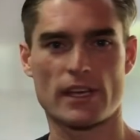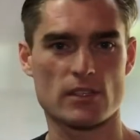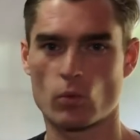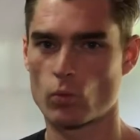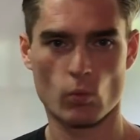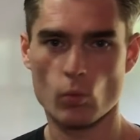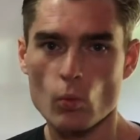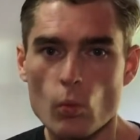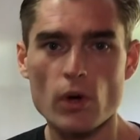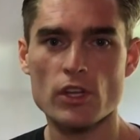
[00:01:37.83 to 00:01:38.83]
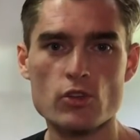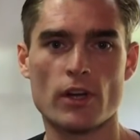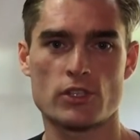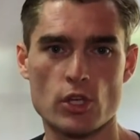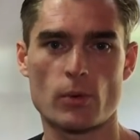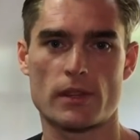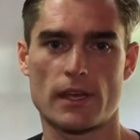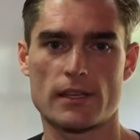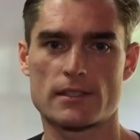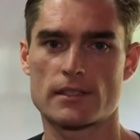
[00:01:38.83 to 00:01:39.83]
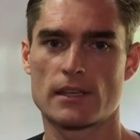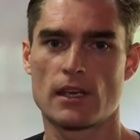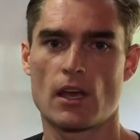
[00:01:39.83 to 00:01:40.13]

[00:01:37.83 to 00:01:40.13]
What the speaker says: is, what are you trying to do with this?